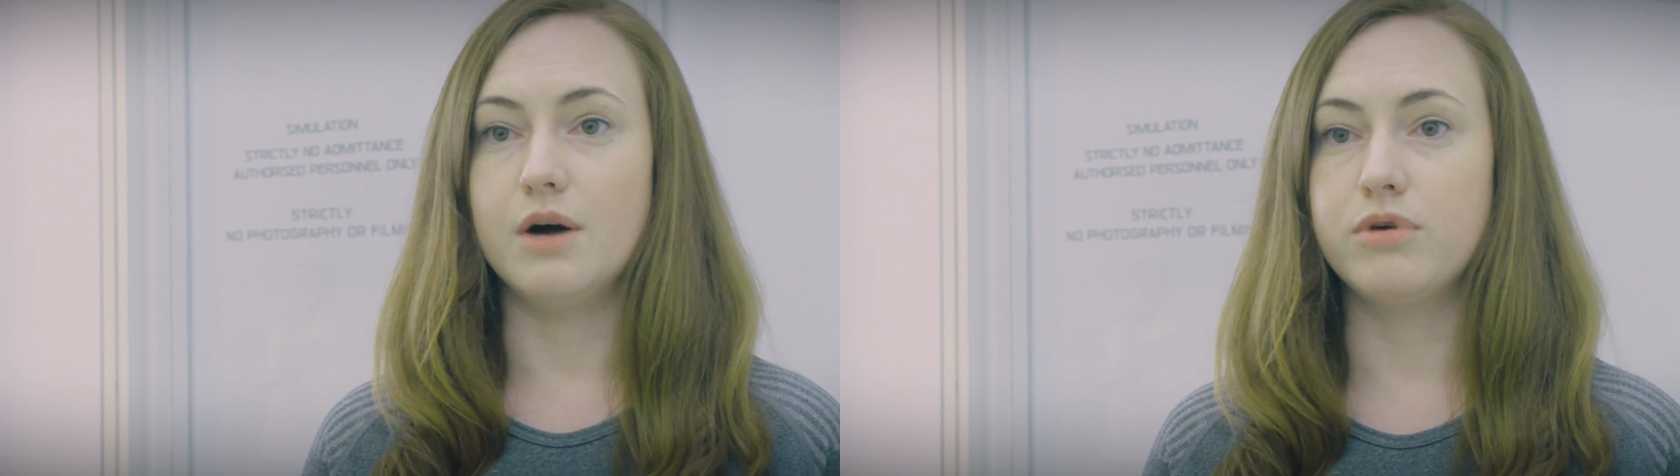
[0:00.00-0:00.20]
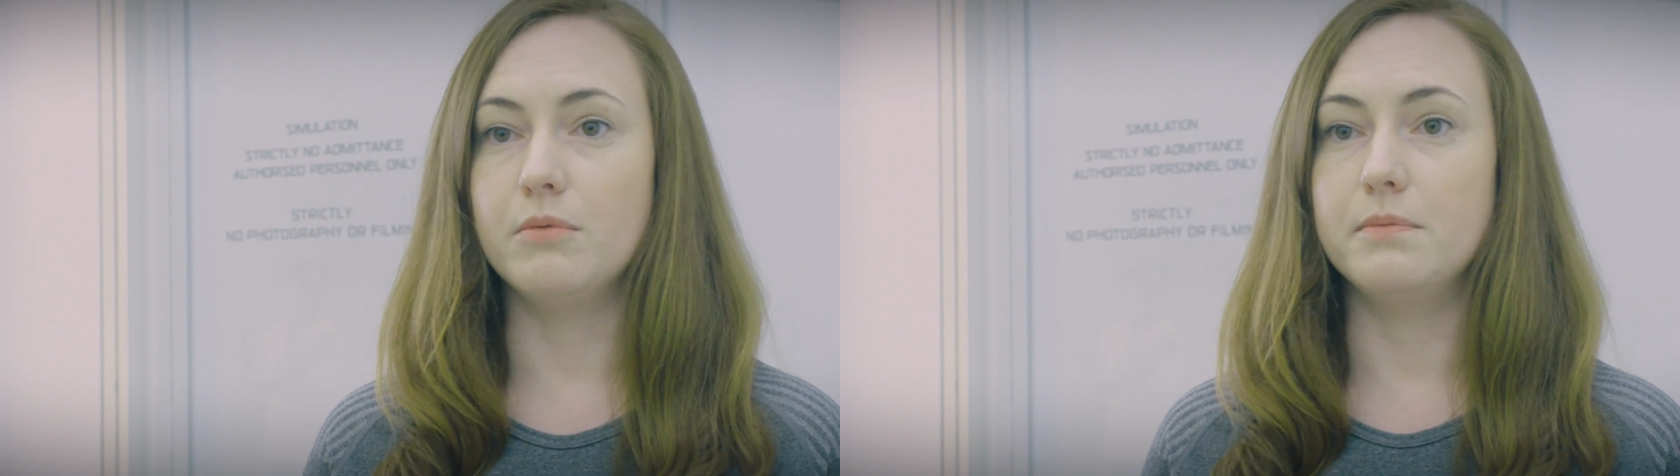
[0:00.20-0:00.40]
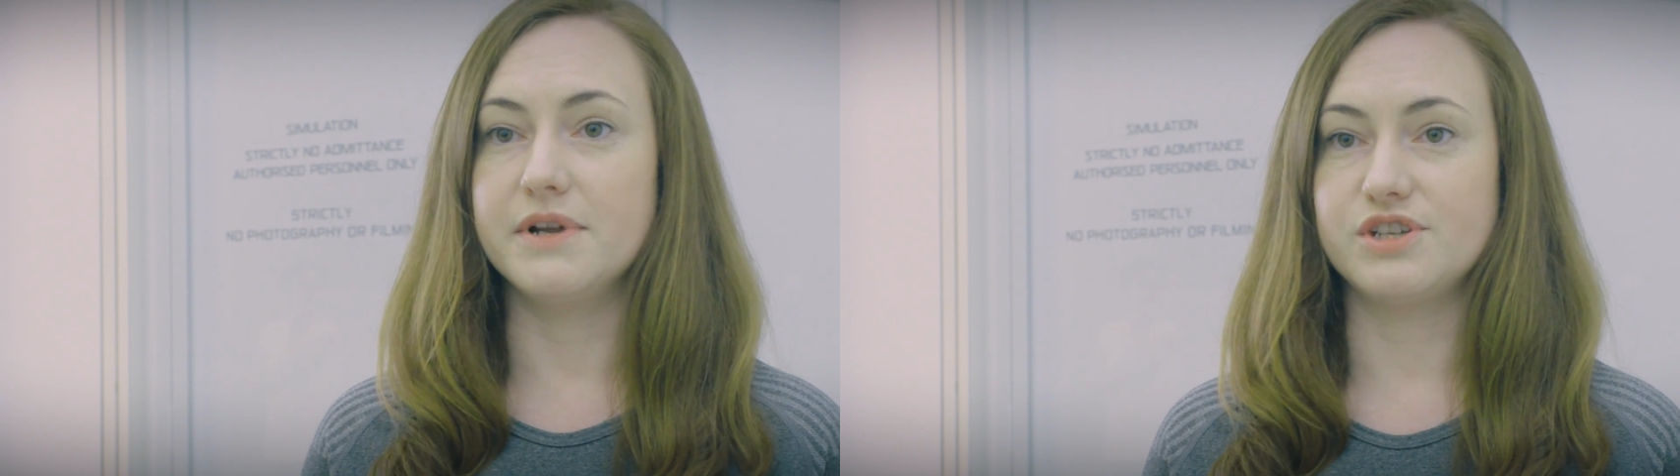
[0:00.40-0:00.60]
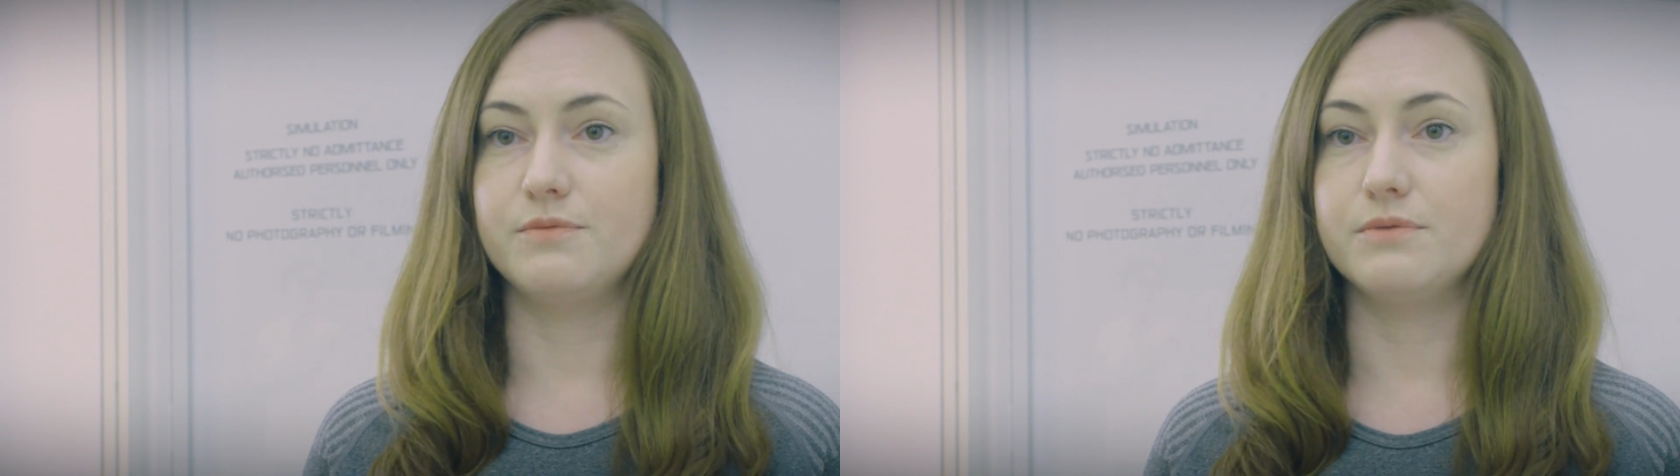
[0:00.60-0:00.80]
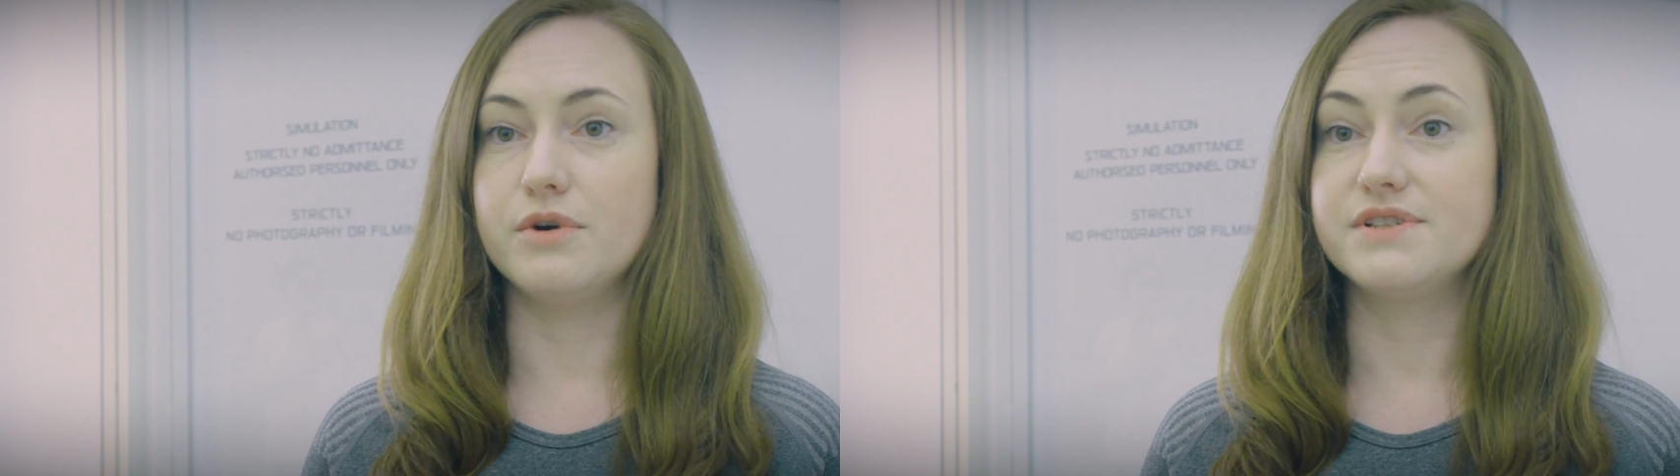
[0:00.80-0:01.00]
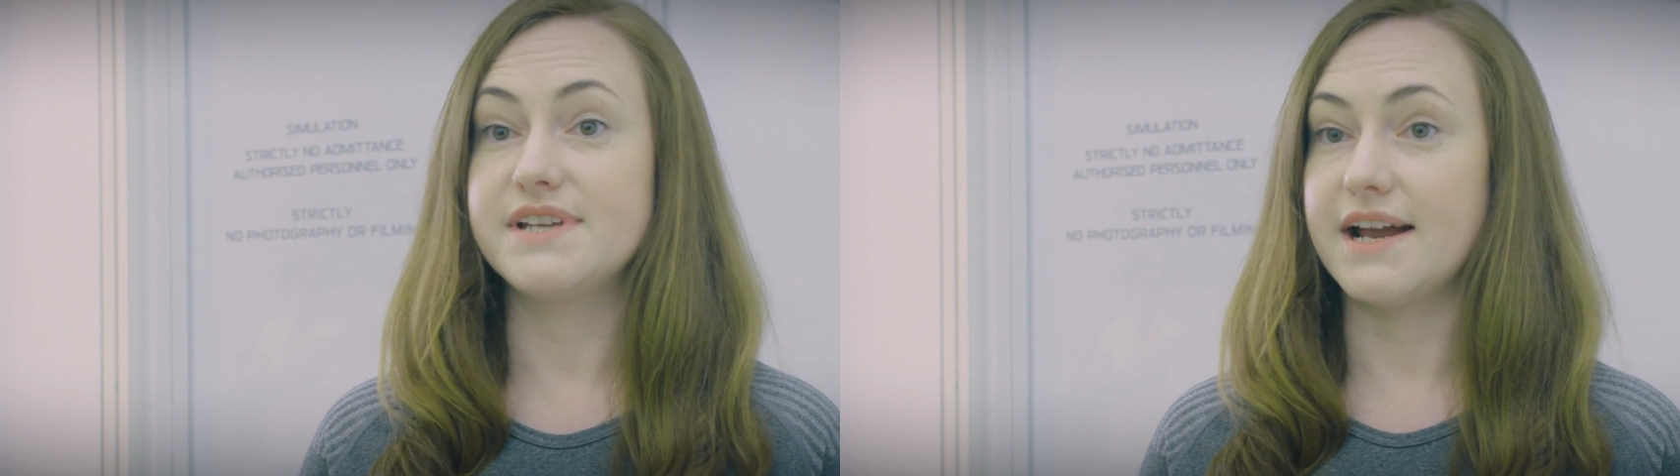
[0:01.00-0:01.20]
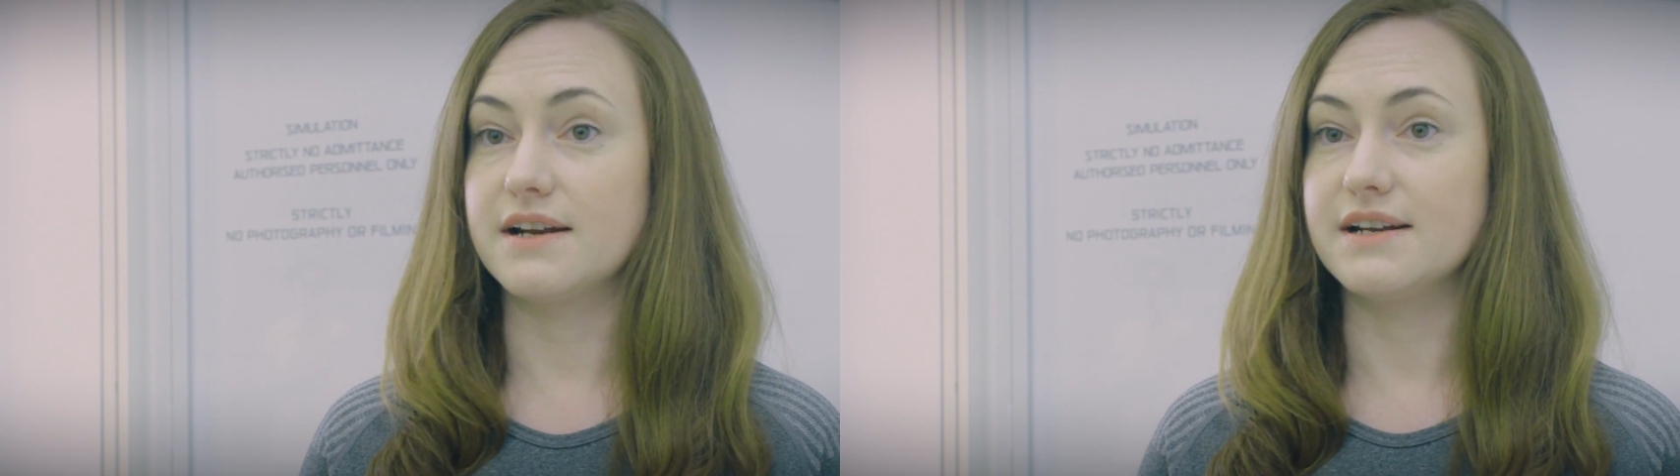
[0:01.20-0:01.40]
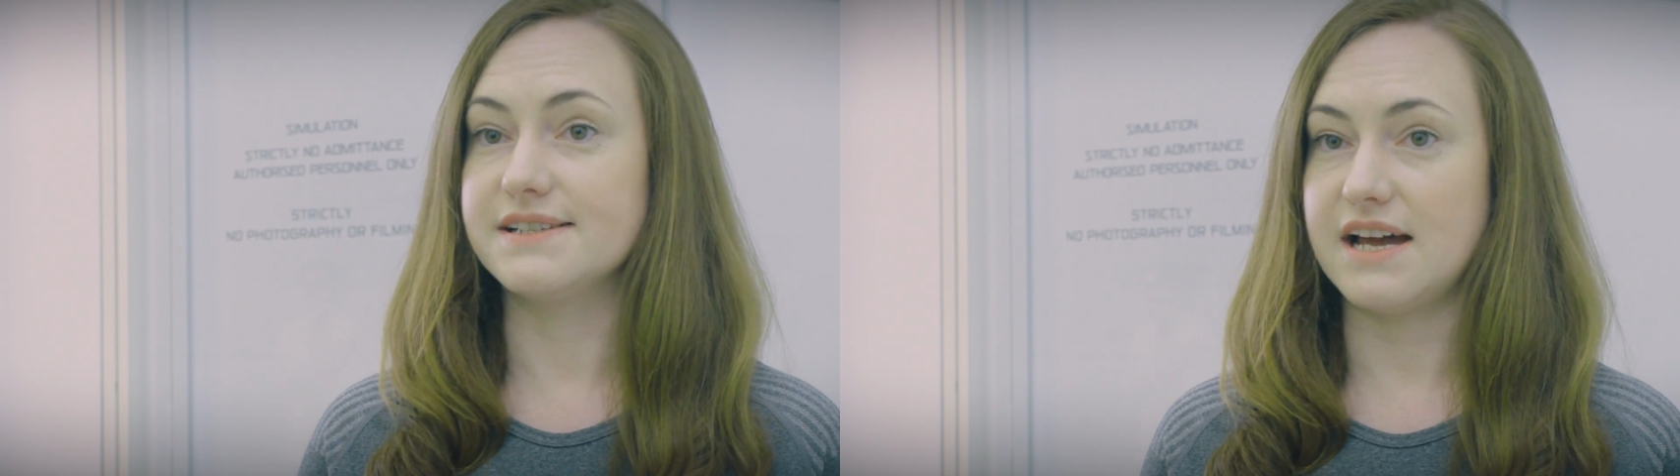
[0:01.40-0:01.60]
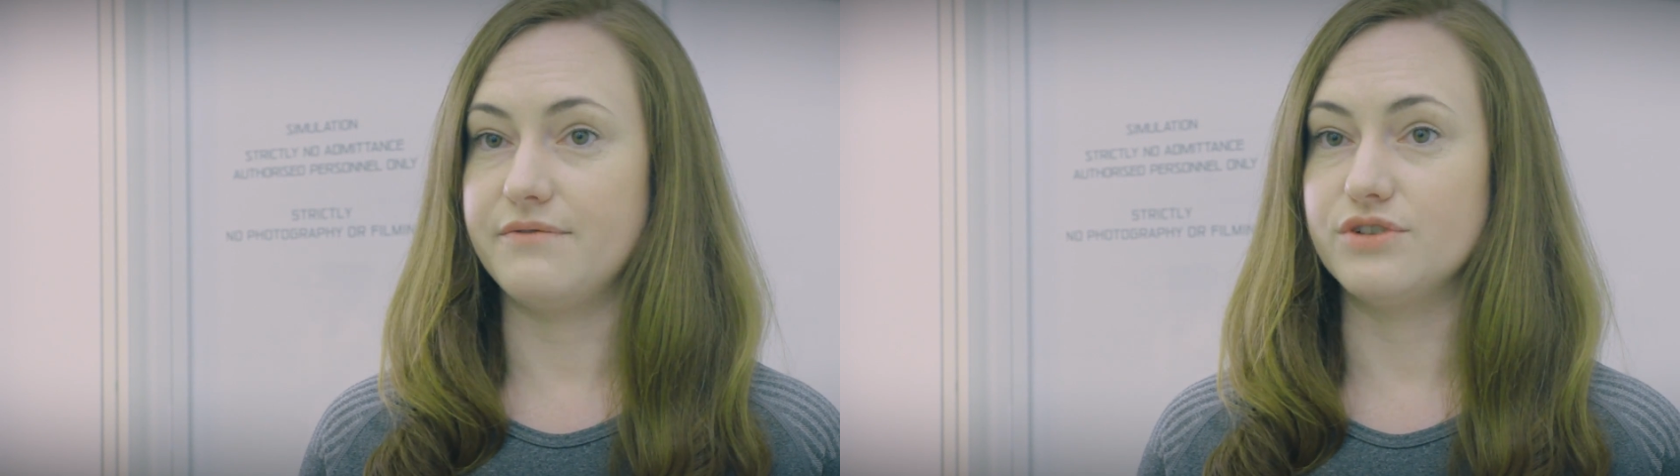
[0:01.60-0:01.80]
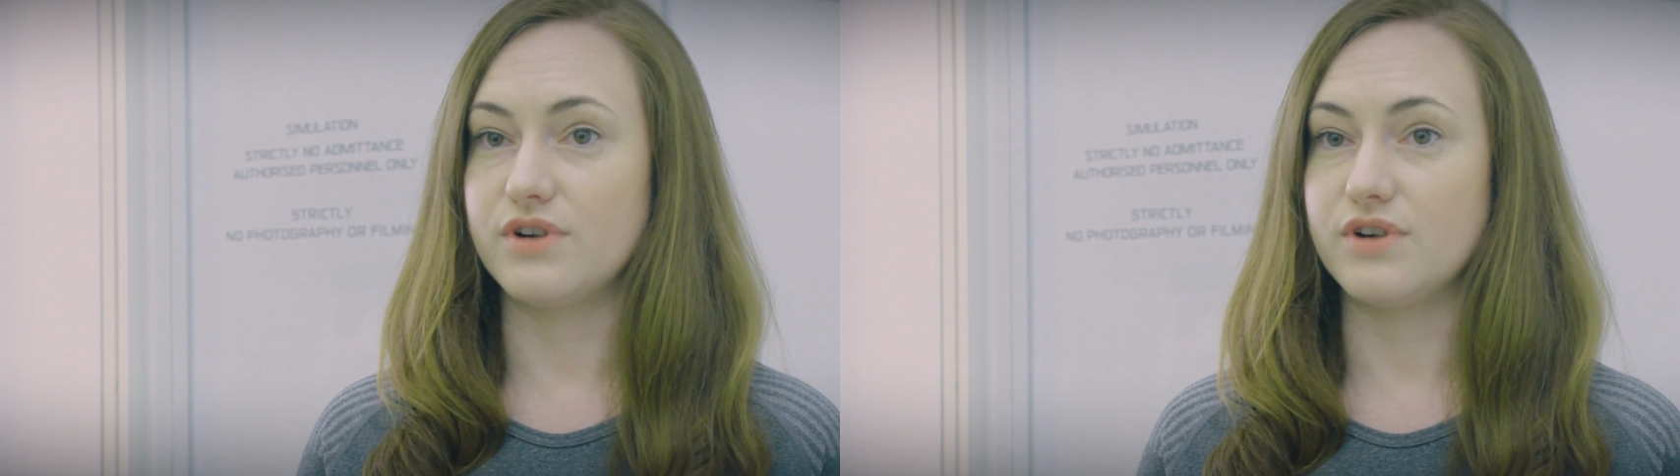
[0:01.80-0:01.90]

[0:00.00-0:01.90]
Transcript: are probably some of the most technically savvy